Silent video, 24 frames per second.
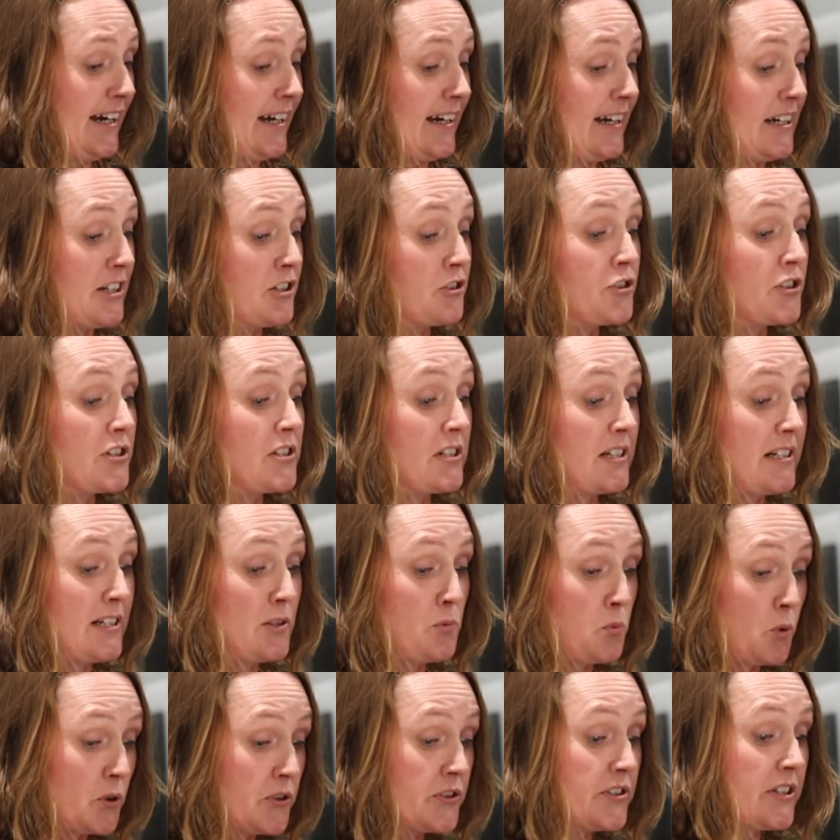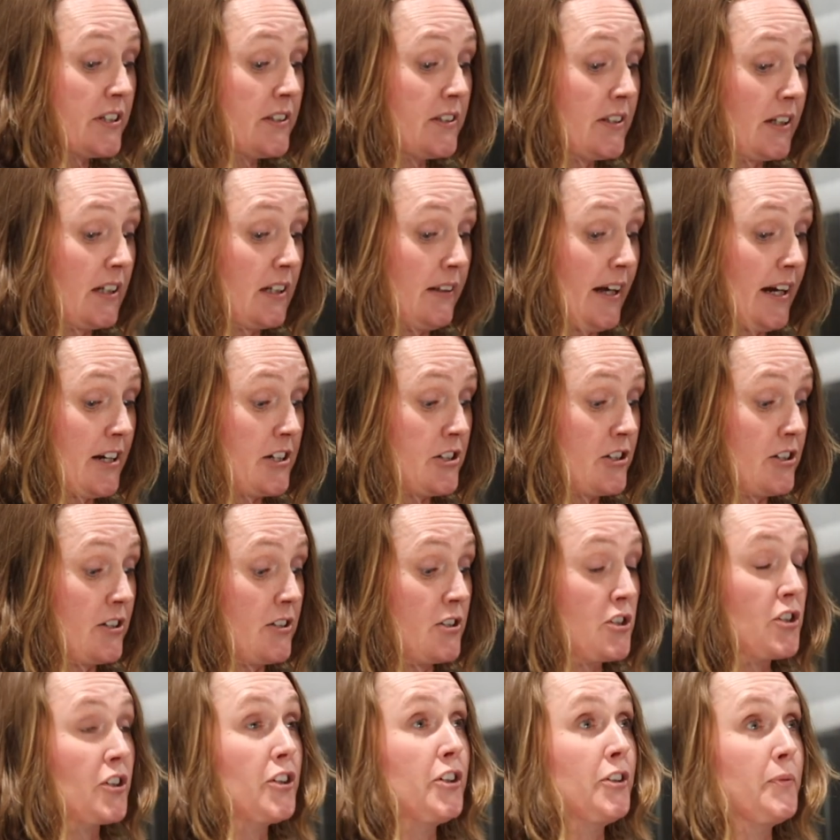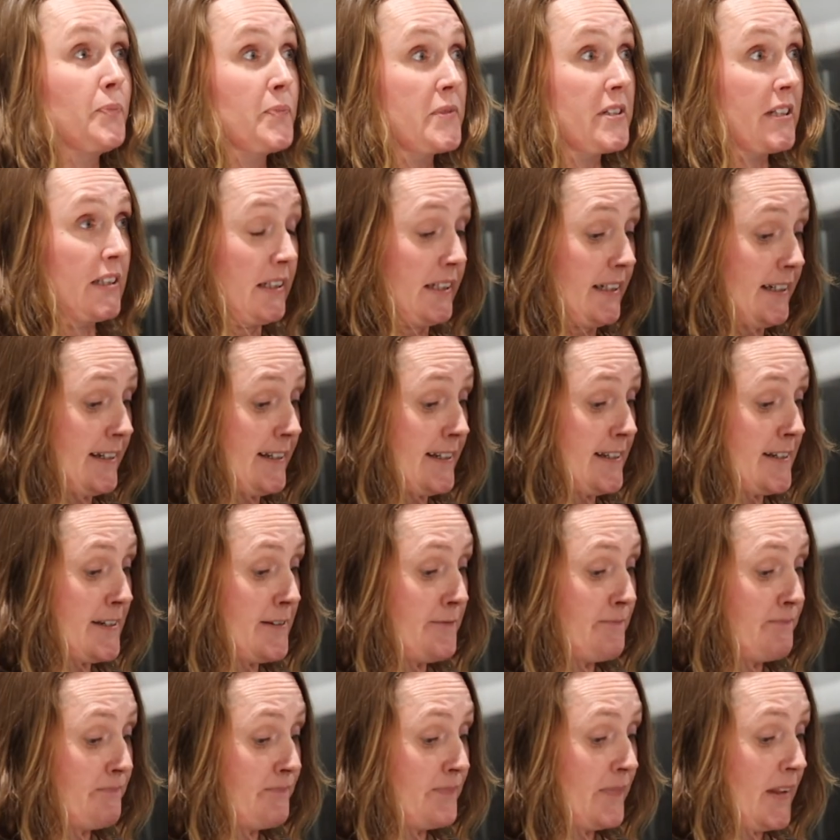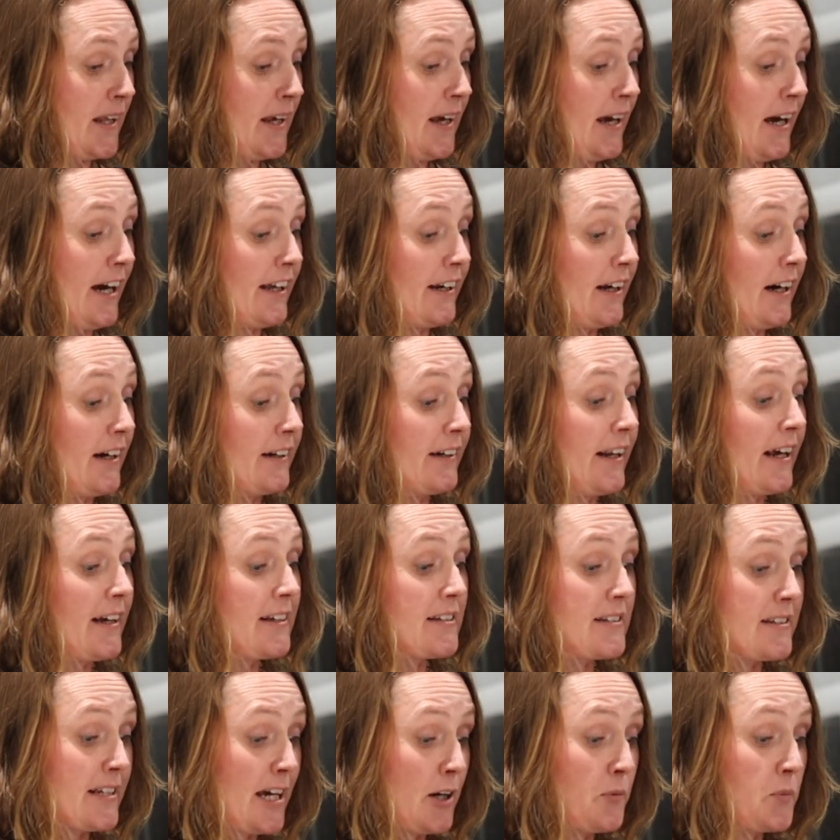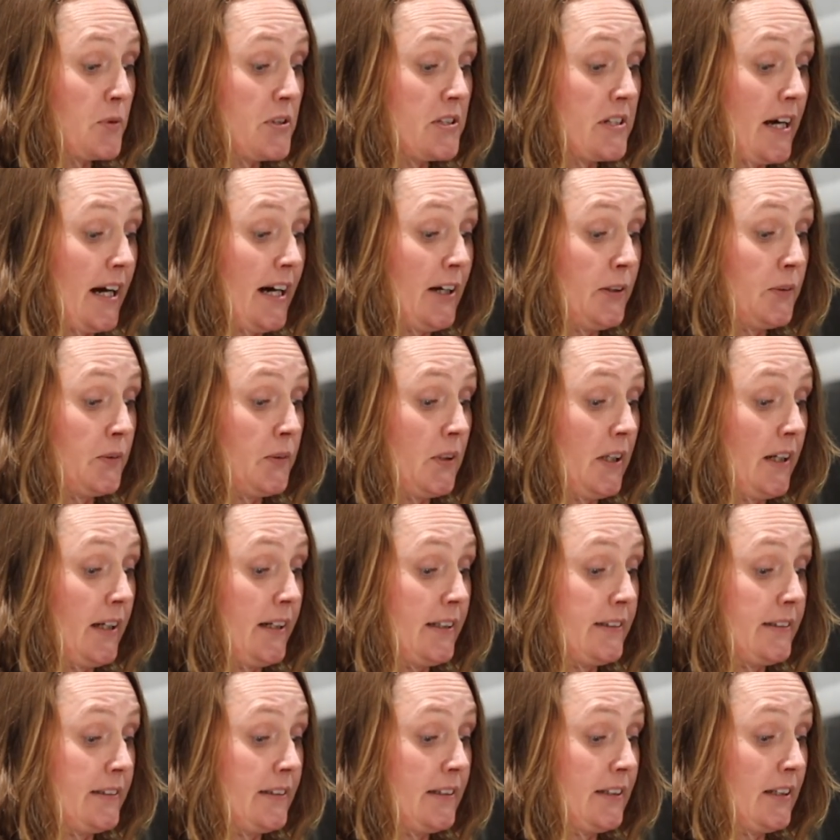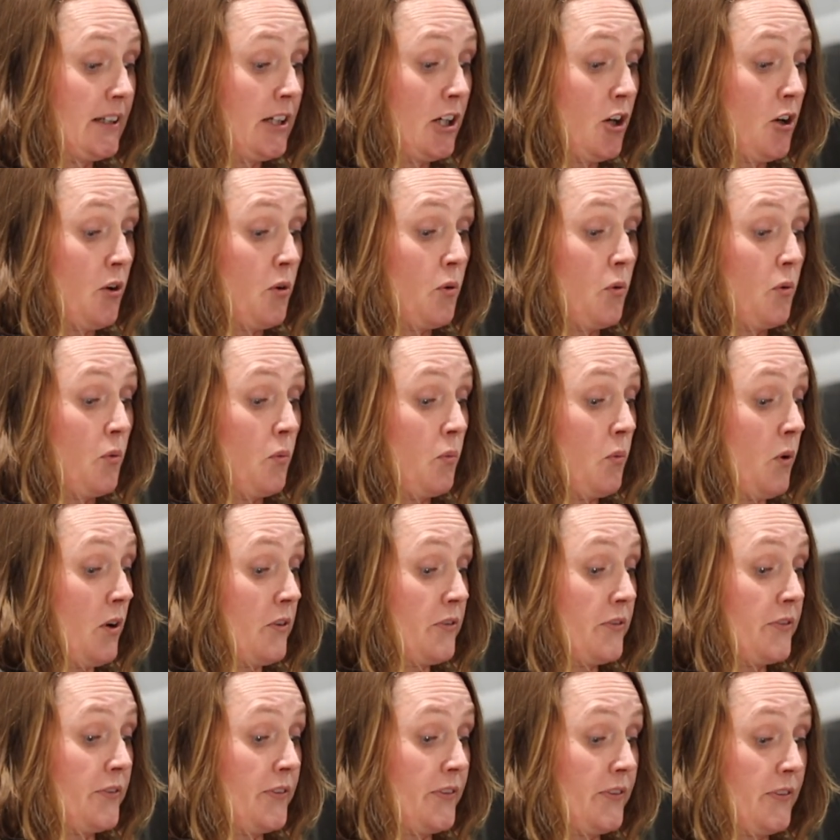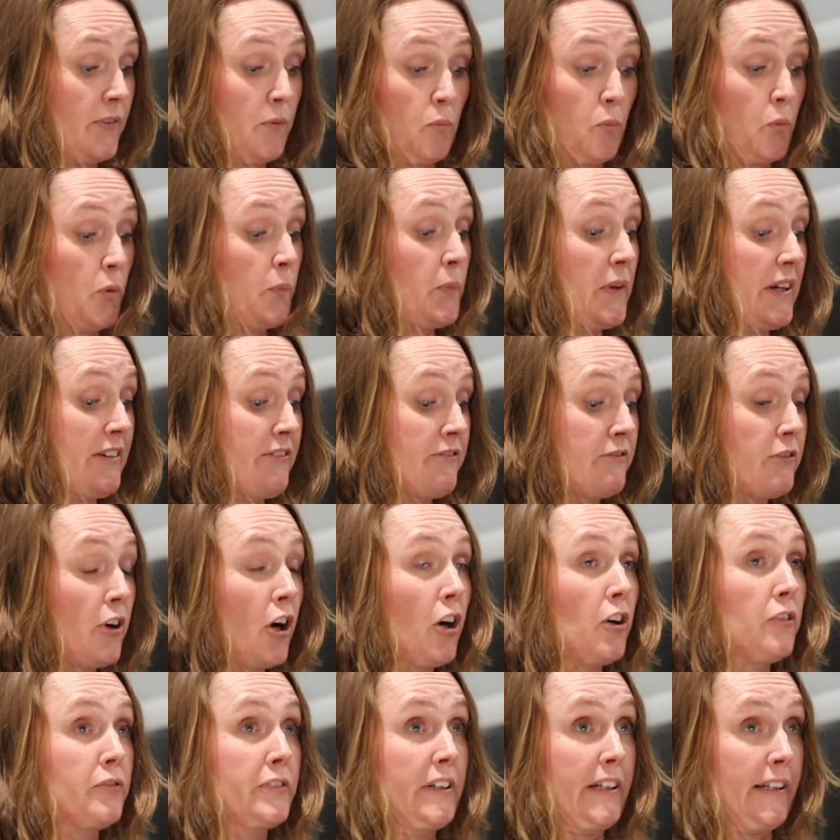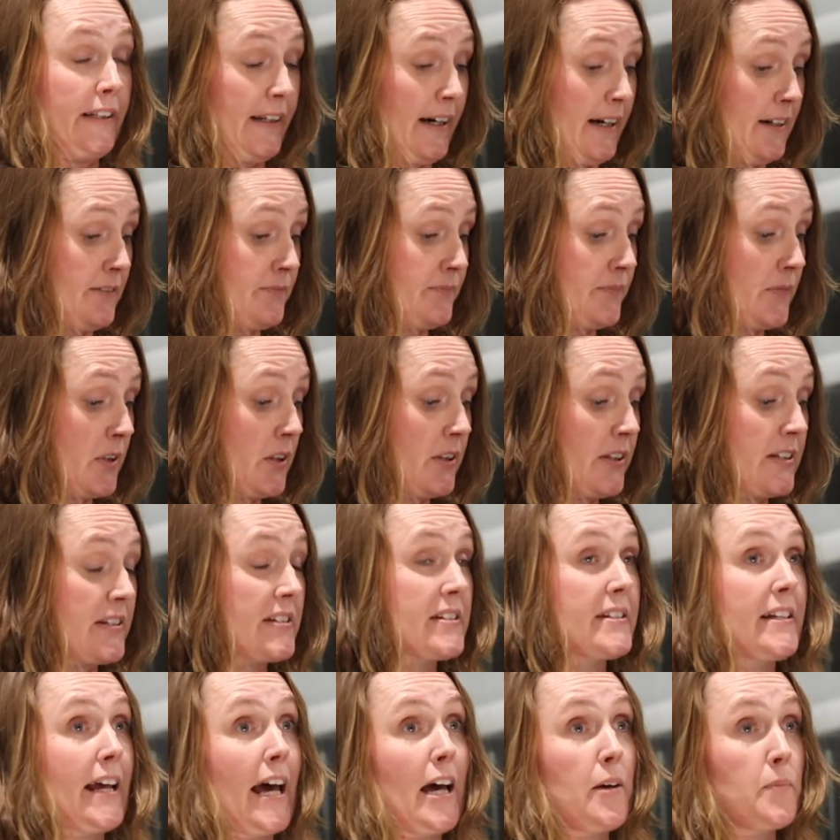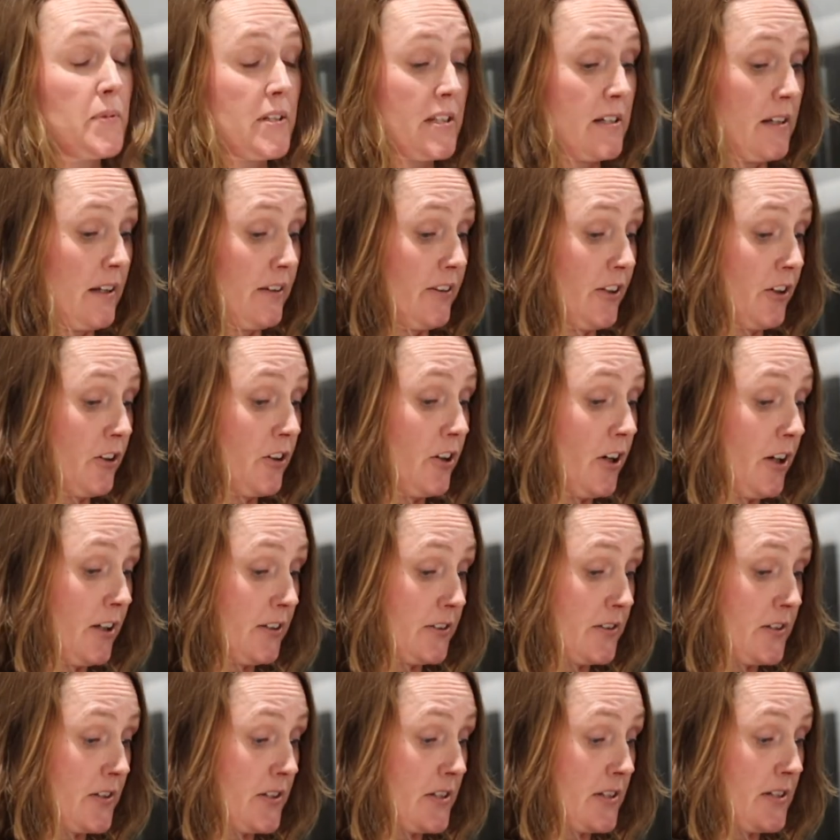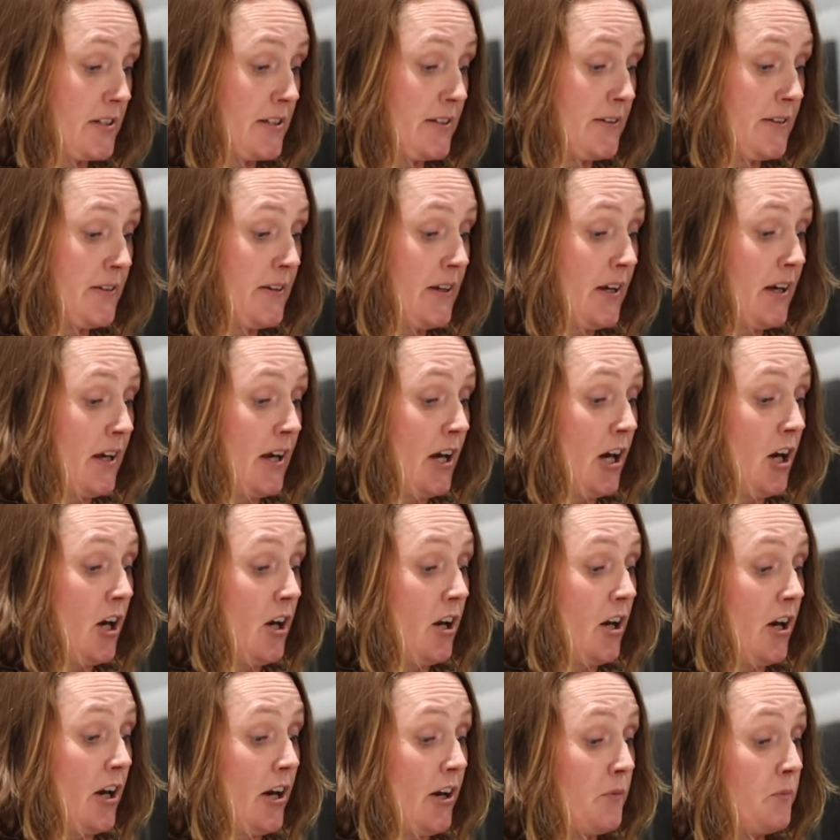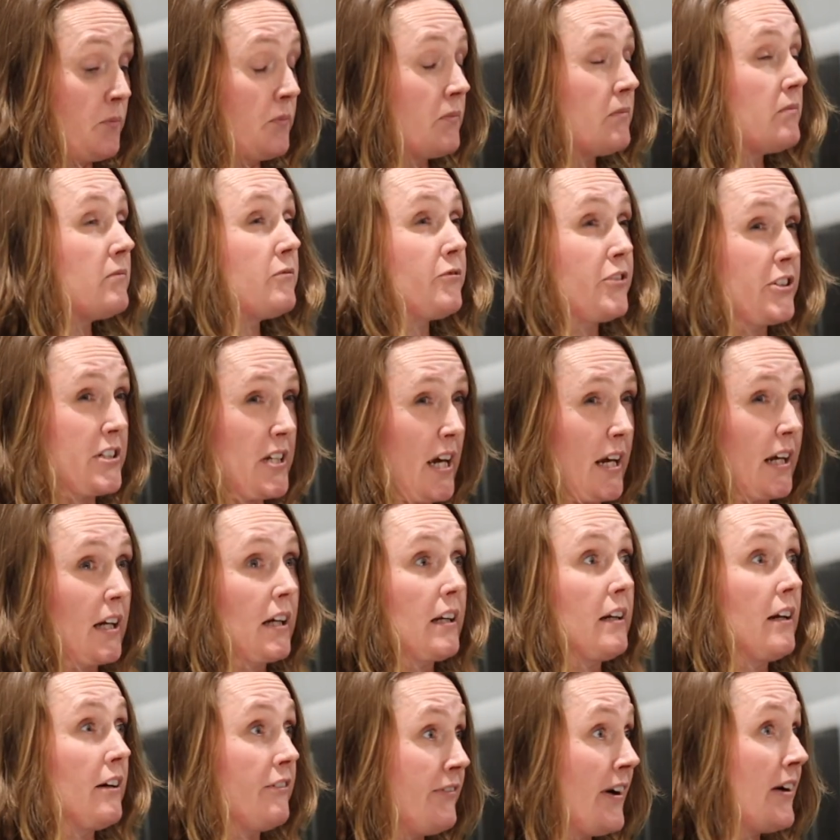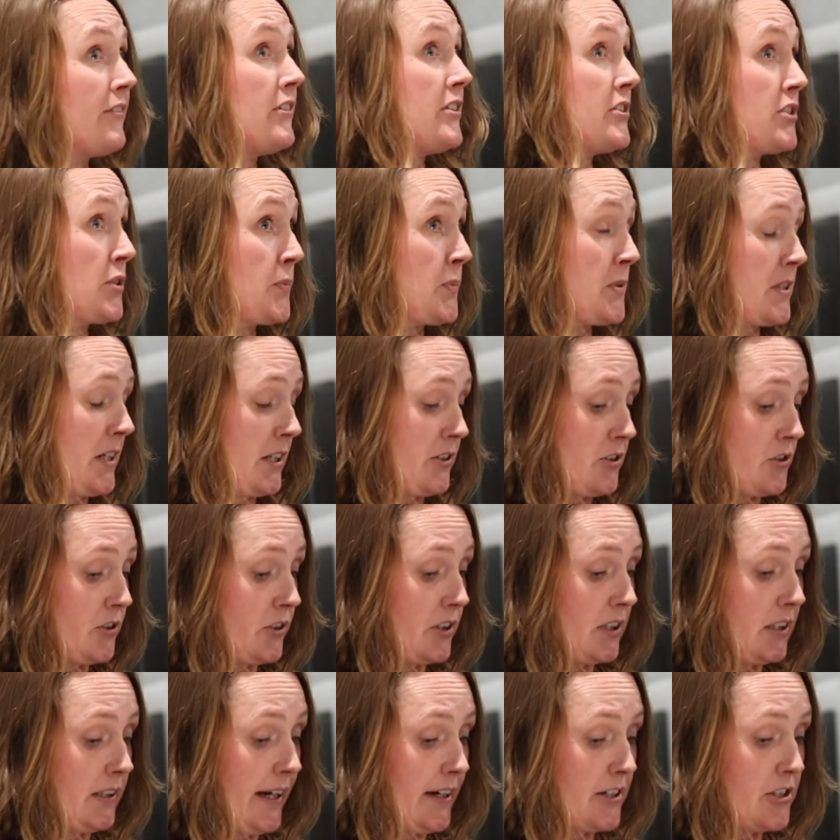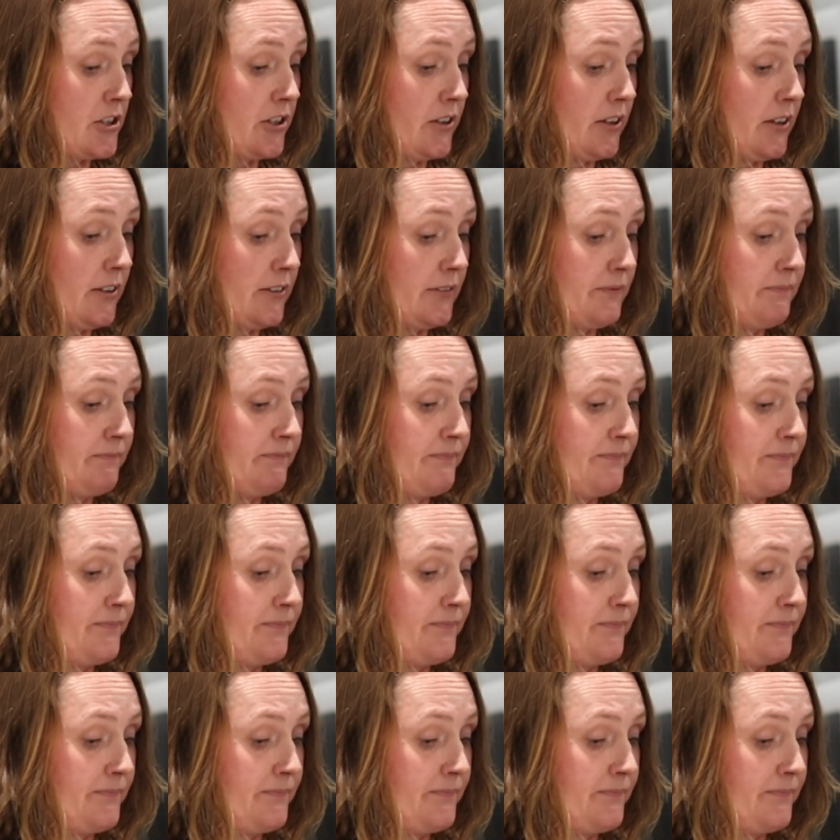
His trustees wanted the collection to come to Leeds, and our next step was to outline what would be involved in that, the steps and the costs for taking a very substantial collection on.